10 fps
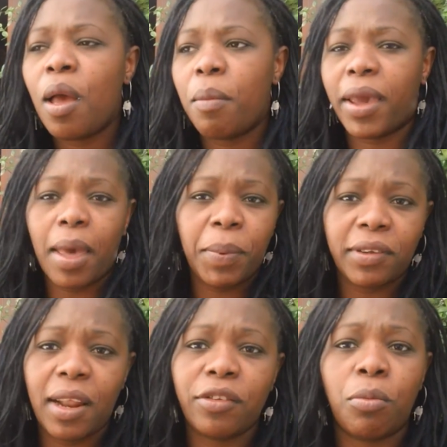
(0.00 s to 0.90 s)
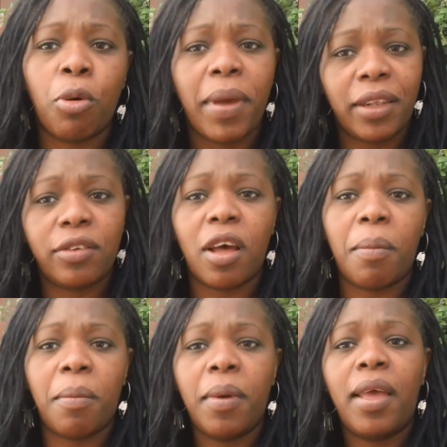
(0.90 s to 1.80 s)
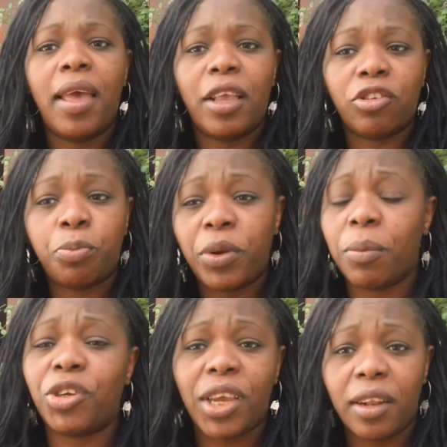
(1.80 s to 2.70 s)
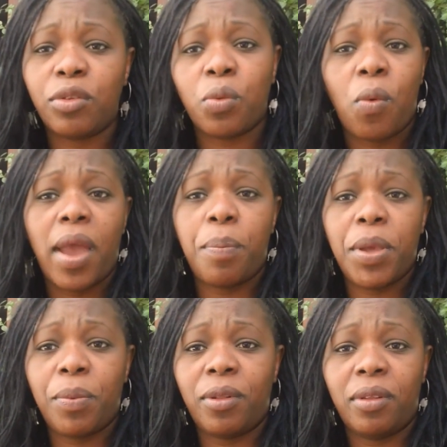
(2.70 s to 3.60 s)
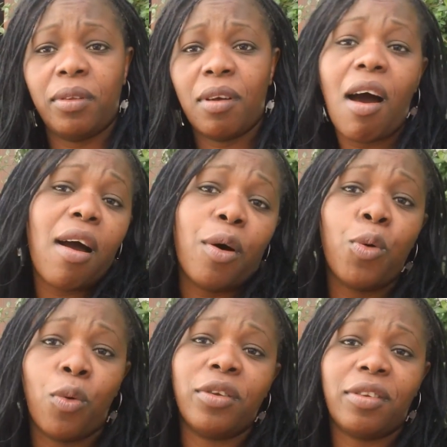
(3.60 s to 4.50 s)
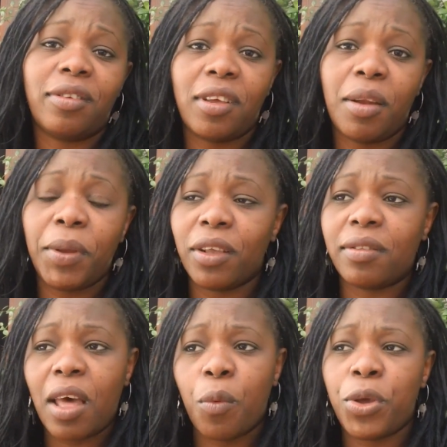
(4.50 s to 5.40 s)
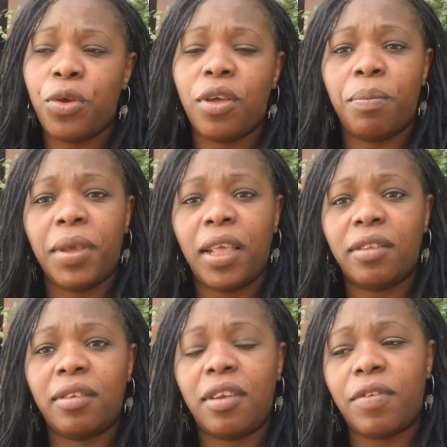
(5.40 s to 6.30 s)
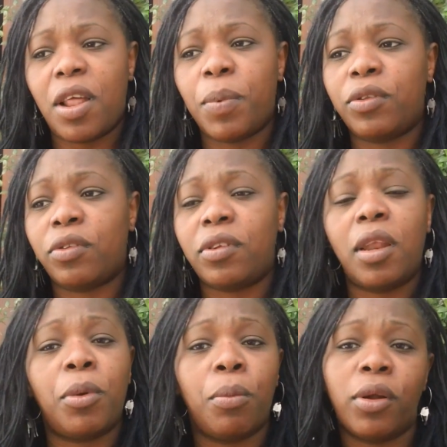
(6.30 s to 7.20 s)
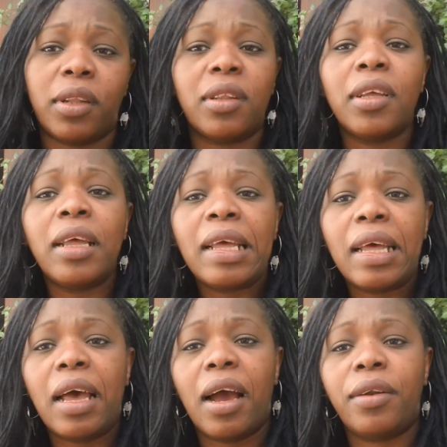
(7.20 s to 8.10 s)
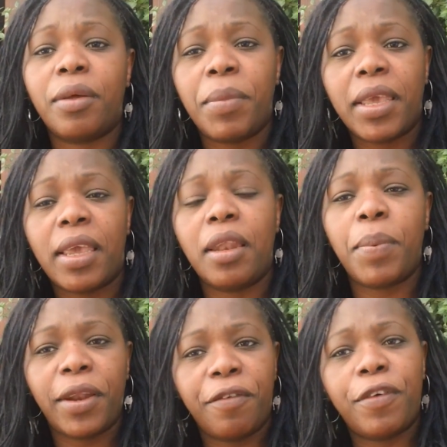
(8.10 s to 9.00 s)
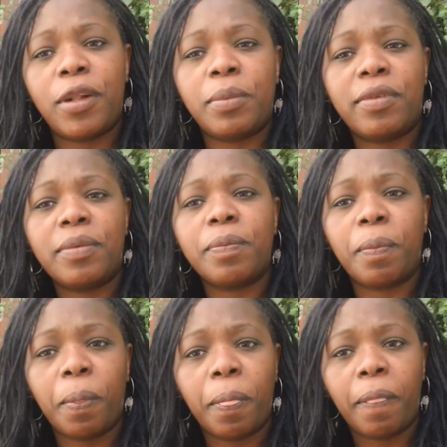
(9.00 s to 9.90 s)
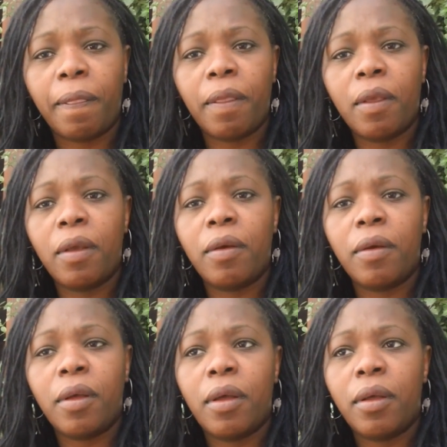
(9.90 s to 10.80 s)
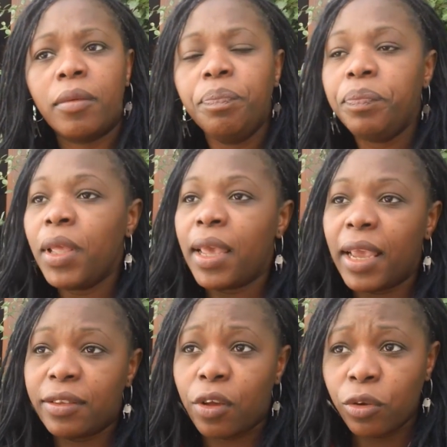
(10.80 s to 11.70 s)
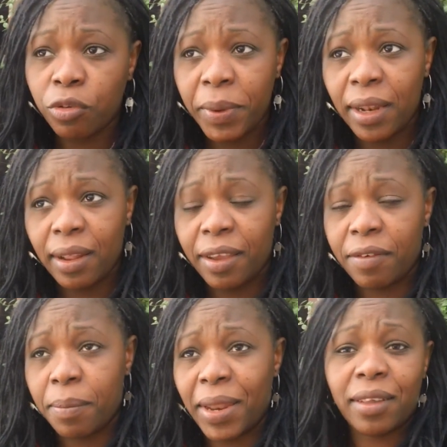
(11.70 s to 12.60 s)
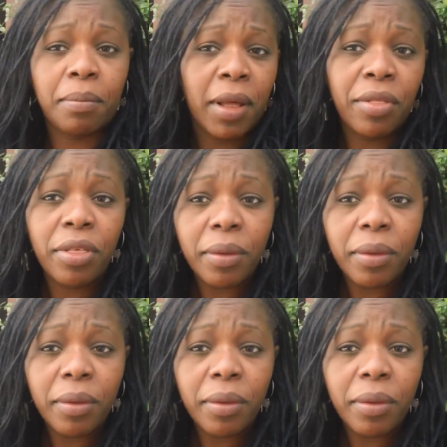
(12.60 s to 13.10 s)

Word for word: but capitalize on momentum and just pretty much get it to where people are who want to see it, because that way you can begin to develop a sustainable model around making independent and is films. The, is the website live now? It's going to be live on next month.